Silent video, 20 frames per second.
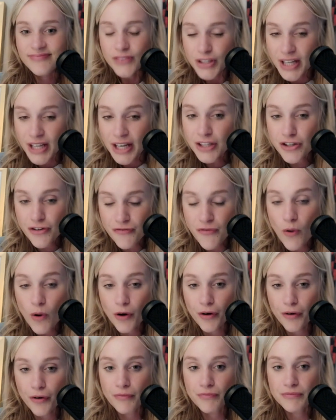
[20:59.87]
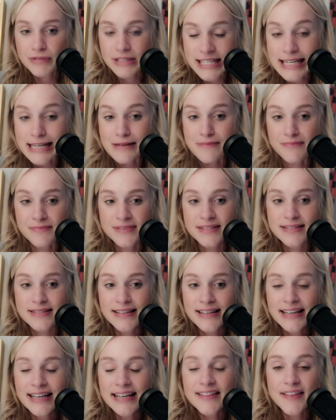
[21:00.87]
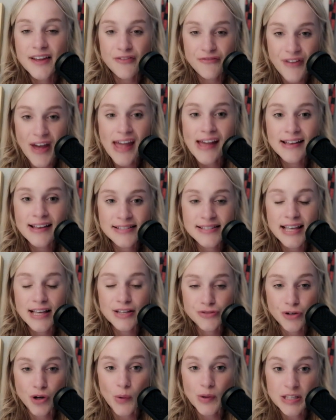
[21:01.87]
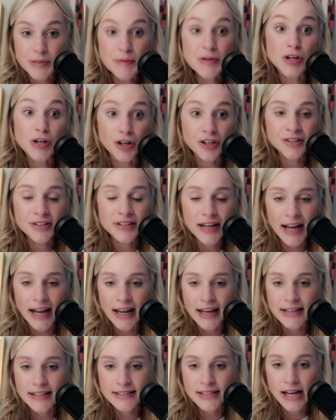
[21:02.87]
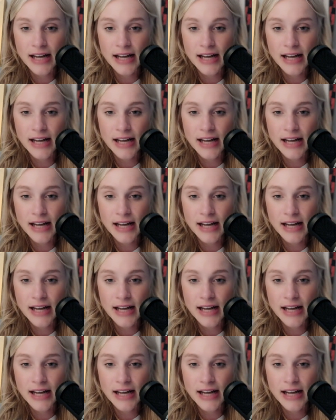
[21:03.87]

You got your four teams that Vegas thinks are going to be good, and